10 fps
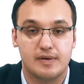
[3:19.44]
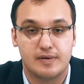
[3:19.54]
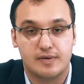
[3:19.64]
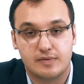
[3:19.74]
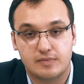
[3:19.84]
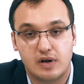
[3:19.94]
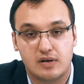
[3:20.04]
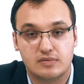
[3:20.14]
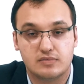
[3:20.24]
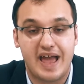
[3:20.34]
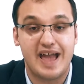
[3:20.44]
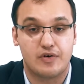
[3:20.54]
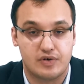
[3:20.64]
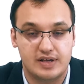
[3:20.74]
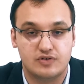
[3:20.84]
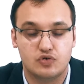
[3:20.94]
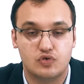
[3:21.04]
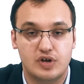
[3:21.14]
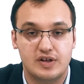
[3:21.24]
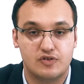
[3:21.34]
um, air
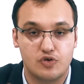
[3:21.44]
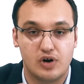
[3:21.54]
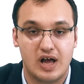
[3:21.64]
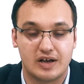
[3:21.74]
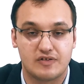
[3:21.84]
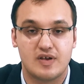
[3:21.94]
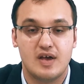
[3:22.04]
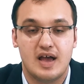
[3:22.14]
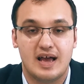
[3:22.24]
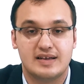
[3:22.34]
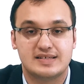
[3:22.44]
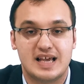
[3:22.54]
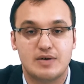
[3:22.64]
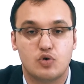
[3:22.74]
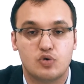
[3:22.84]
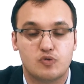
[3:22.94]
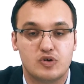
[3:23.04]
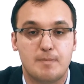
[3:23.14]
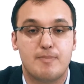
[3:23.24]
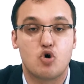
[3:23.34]
into into your lungs and the same
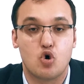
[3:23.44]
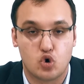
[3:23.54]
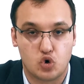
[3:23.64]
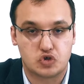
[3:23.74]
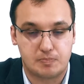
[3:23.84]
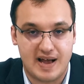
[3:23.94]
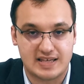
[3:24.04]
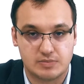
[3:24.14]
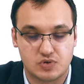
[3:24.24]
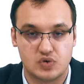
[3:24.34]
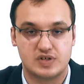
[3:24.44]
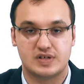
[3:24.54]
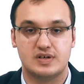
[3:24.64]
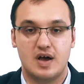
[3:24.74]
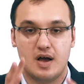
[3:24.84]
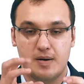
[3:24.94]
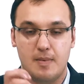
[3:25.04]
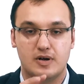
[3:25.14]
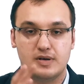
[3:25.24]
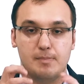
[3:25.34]
goes with bronchospasm so it's a,
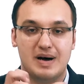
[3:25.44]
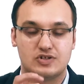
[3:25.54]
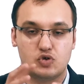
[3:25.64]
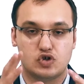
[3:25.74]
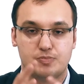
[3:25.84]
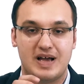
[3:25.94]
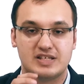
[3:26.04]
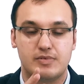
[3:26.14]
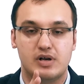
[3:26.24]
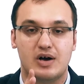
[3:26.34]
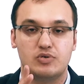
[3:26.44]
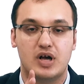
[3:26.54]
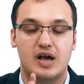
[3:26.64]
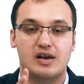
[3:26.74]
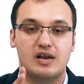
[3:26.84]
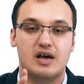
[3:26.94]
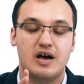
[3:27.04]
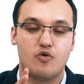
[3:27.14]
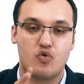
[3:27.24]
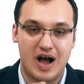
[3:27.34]
a muscle spasm around,
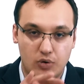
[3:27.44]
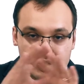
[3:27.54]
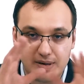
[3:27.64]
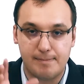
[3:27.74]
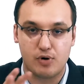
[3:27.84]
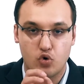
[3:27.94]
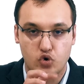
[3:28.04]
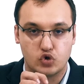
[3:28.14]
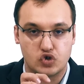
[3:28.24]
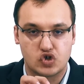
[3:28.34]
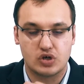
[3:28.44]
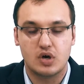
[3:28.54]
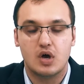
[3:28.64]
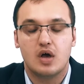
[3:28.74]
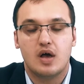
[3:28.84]
around the bronchus